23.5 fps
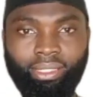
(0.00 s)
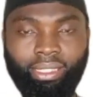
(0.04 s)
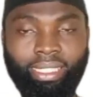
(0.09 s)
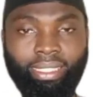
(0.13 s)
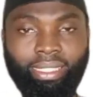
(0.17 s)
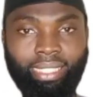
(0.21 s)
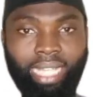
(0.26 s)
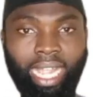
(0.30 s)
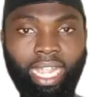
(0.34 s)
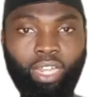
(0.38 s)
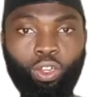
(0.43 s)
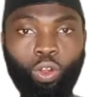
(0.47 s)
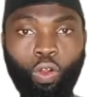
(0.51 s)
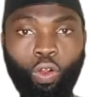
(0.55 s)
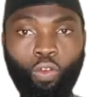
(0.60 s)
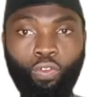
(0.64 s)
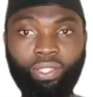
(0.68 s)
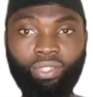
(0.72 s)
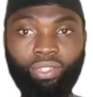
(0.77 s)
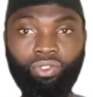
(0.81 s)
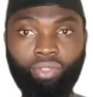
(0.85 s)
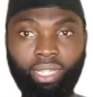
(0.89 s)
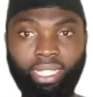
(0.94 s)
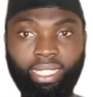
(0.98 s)
the sign
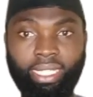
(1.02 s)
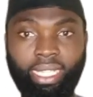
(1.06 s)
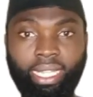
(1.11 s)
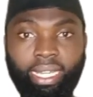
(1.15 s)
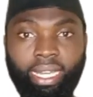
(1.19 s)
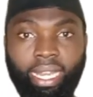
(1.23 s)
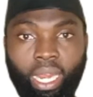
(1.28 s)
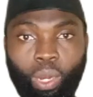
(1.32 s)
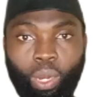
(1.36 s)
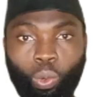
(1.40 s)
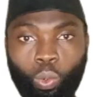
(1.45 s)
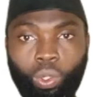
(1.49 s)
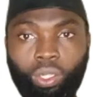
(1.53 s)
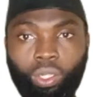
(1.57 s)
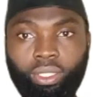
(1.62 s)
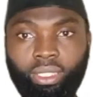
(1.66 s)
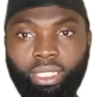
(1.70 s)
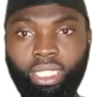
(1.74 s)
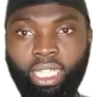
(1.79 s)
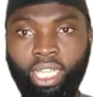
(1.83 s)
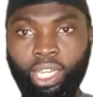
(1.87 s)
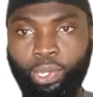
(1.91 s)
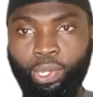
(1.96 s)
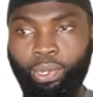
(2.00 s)
of stressing a
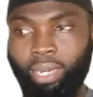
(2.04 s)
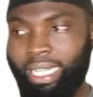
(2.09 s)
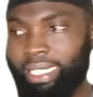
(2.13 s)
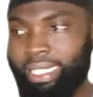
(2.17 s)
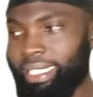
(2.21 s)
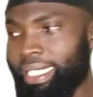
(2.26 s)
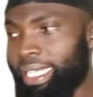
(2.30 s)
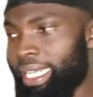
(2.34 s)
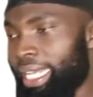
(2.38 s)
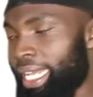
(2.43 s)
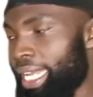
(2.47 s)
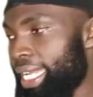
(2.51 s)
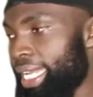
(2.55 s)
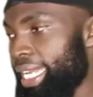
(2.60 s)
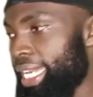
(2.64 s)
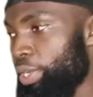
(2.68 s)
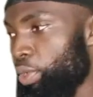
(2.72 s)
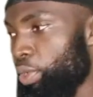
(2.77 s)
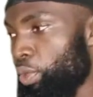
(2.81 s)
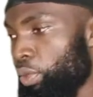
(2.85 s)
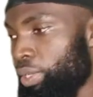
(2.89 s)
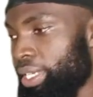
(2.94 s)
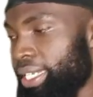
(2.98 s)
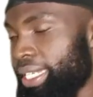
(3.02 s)
word. You can see
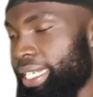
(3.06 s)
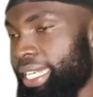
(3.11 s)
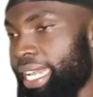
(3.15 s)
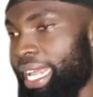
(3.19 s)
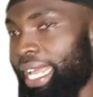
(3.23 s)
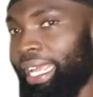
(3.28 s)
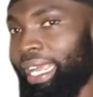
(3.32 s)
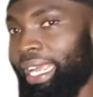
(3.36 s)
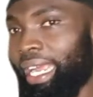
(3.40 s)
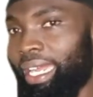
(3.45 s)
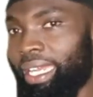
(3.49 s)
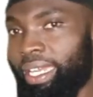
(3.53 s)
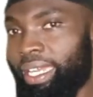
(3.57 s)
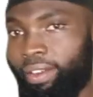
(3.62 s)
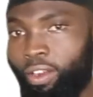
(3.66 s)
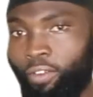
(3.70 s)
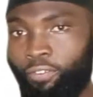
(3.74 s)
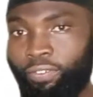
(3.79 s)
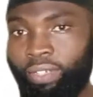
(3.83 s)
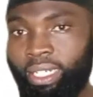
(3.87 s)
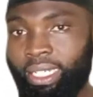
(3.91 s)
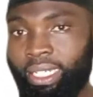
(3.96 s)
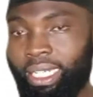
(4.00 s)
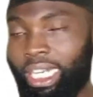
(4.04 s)
the nun there
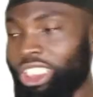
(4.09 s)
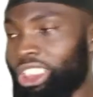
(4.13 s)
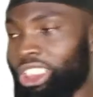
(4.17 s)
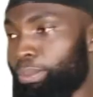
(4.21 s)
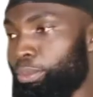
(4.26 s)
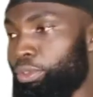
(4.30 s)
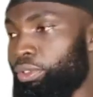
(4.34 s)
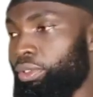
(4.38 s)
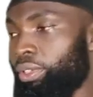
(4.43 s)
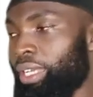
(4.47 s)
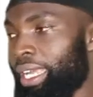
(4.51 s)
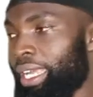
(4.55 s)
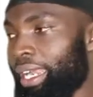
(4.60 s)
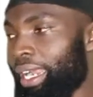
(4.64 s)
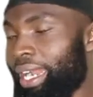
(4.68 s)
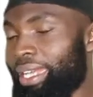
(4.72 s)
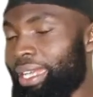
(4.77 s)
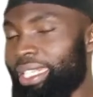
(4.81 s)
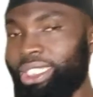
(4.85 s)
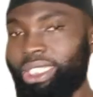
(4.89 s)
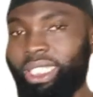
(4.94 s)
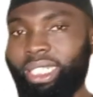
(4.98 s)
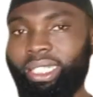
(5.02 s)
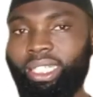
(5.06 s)
of the najmu
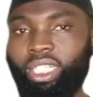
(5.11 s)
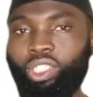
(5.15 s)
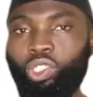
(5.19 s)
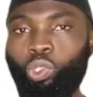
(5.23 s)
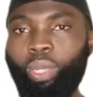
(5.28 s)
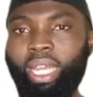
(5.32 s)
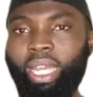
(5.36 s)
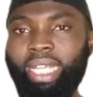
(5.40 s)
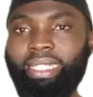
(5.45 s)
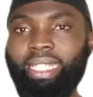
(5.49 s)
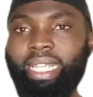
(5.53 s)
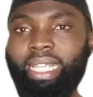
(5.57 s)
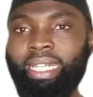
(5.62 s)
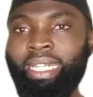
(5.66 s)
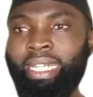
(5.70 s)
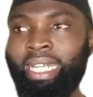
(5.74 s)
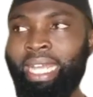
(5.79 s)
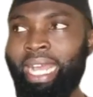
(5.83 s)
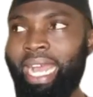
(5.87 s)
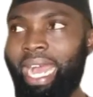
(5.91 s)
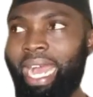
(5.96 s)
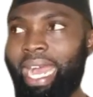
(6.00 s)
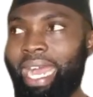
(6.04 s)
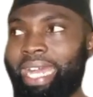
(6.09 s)
carries shadda. So we are
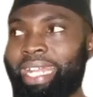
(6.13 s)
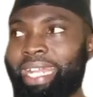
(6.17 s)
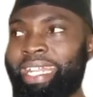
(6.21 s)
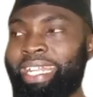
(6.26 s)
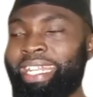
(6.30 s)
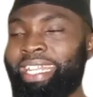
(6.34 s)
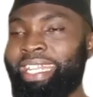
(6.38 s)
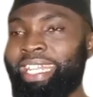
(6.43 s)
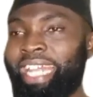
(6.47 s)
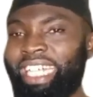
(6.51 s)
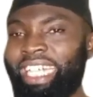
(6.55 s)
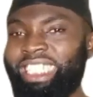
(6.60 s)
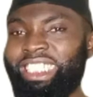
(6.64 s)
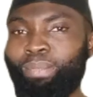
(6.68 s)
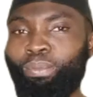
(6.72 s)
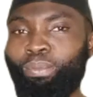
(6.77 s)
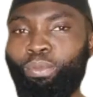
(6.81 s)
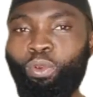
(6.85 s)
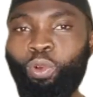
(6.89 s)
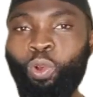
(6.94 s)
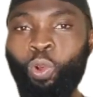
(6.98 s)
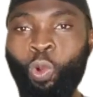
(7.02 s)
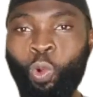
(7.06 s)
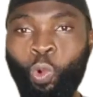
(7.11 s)
saying
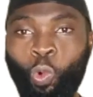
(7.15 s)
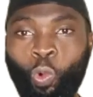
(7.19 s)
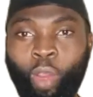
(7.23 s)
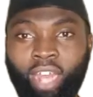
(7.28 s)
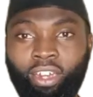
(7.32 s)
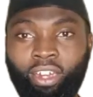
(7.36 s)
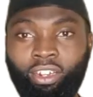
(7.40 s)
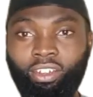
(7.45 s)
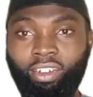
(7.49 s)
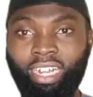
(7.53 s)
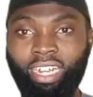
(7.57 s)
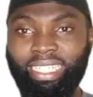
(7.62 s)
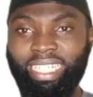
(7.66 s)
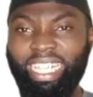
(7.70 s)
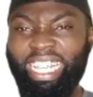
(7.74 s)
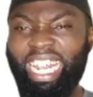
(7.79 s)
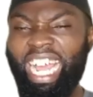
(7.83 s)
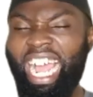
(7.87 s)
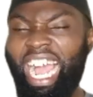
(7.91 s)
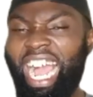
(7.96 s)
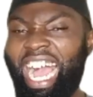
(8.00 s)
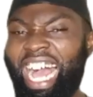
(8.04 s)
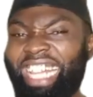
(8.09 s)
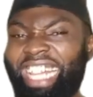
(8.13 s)
an-najmu. We are no longer
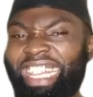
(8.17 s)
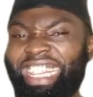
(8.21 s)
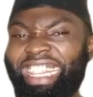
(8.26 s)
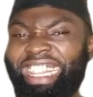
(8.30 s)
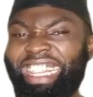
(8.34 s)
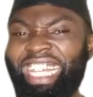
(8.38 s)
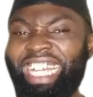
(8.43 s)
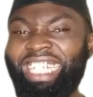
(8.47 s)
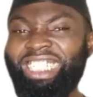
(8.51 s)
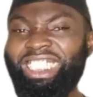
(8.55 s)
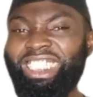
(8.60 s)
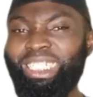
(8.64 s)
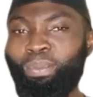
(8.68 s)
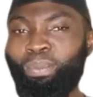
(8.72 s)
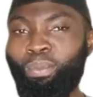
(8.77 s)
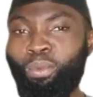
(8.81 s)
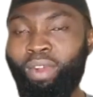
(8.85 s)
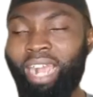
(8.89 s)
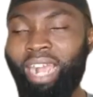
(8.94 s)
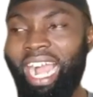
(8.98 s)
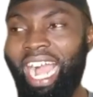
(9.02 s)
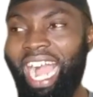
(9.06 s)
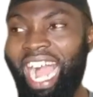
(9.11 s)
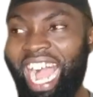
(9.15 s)
saying
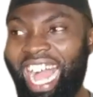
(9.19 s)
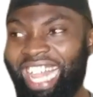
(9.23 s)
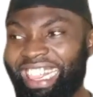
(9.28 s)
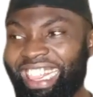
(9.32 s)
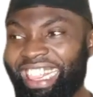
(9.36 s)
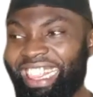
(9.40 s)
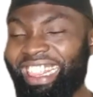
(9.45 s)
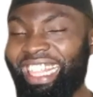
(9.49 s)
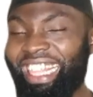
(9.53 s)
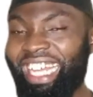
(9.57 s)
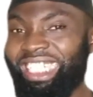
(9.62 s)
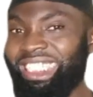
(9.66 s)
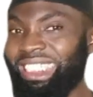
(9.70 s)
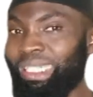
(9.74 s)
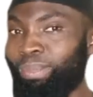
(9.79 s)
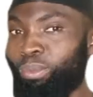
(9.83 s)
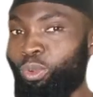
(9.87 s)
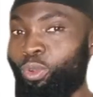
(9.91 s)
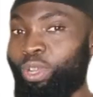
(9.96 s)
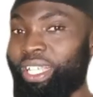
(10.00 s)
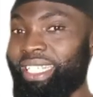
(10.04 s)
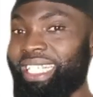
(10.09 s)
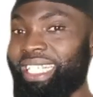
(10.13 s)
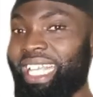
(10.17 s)
al-najmu.
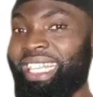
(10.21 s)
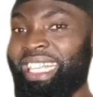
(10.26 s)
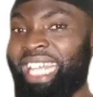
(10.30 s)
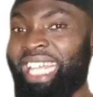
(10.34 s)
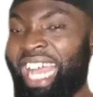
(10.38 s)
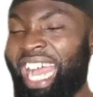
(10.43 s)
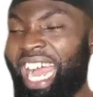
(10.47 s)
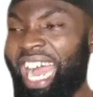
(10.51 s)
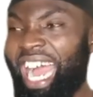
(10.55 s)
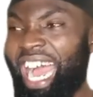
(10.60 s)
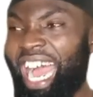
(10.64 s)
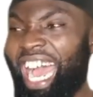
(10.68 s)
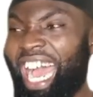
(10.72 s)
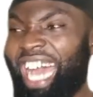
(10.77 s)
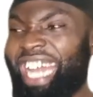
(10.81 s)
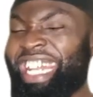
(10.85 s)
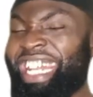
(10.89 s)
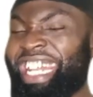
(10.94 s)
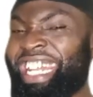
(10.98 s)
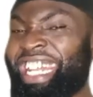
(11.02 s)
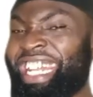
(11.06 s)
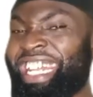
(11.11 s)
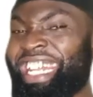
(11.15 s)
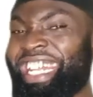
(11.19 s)
Al-najmu. We said
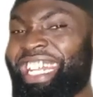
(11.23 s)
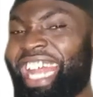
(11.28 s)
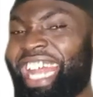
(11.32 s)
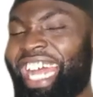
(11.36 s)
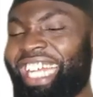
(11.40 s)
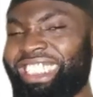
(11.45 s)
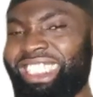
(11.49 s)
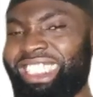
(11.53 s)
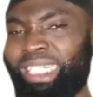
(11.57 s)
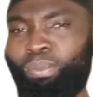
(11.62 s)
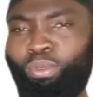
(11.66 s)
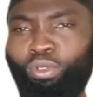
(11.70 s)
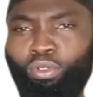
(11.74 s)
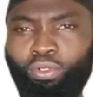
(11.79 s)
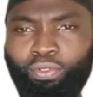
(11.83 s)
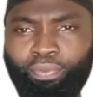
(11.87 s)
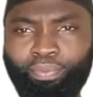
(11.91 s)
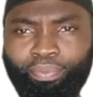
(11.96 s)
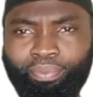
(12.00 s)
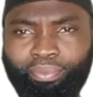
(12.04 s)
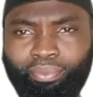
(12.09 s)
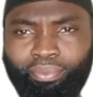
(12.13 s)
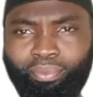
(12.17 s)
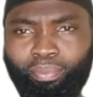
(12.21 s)
an-najmu.